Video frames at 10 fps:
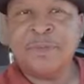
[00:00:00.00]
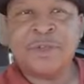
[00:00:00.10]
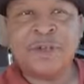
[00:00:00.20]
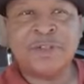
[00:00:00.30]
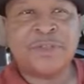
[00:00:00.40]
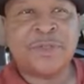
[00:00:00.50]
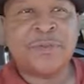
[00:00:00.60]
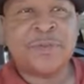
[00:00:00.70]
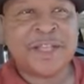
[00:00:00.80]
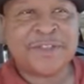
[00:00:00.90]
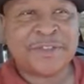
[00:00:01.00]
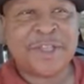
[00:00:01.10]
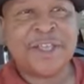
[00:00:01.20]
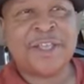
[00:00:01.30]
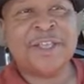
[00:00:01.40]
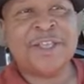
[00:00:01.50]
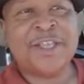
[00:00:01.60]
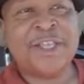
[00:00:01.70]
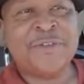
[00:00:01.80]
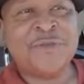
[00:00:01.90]
Because the best thing,
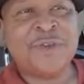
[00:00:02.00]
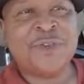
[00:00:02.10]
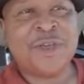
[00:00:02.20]
even when